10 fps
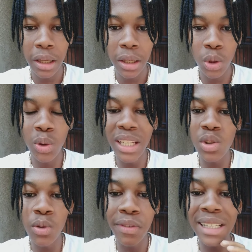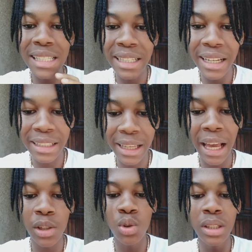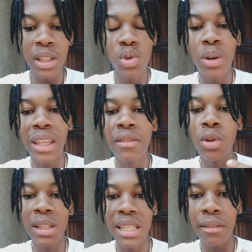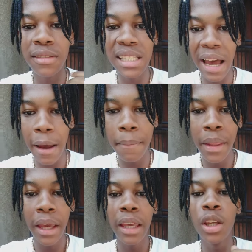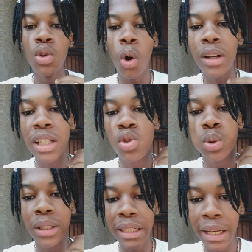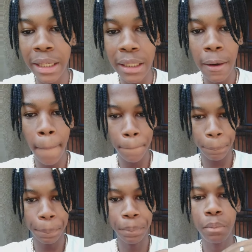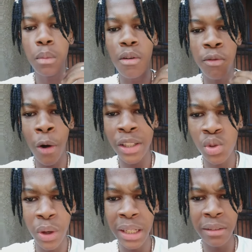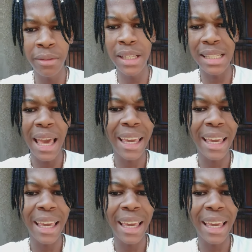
You need to first learn, guys. You need to give yourself time in order to learn forex trading first.